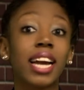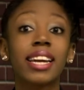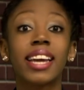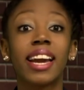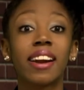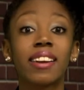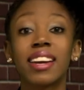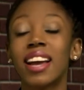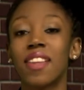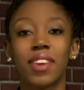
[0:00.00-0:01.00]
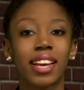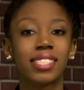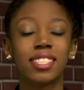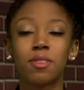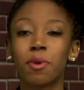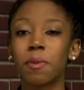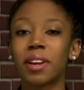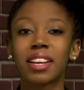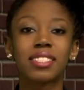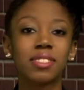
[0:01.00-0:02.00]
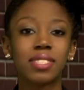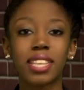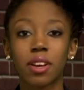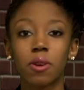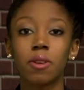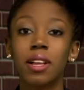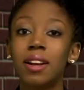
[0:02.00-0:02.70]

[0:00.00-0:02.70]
I cared," and then continued promoting his new single.